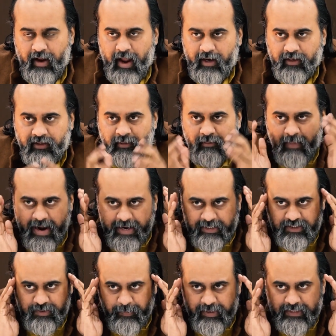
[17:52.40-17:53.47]
And the mind
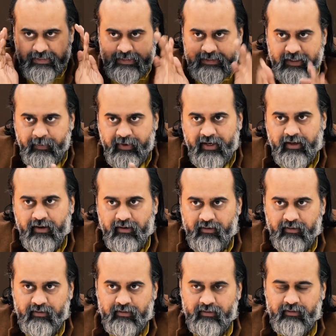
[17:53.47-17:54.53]
space is
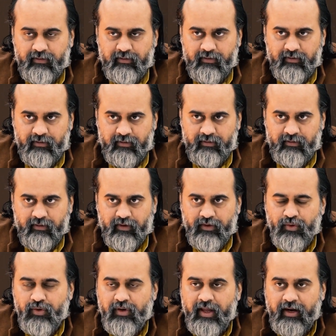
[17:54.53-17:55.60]
limited.
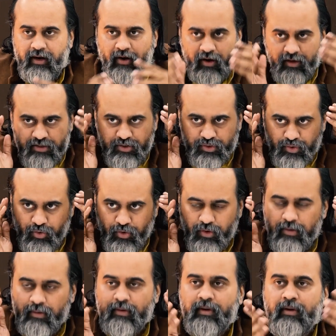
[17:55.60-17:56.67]
You cannot
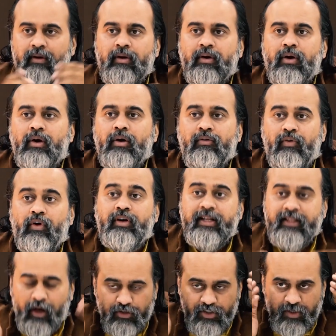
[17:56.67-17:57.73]
store
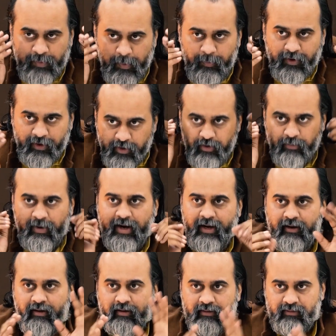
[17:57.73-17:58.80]
40,000 people in your
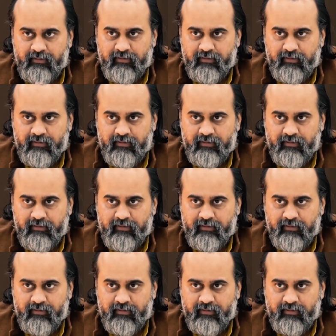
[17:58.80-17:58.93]
mind,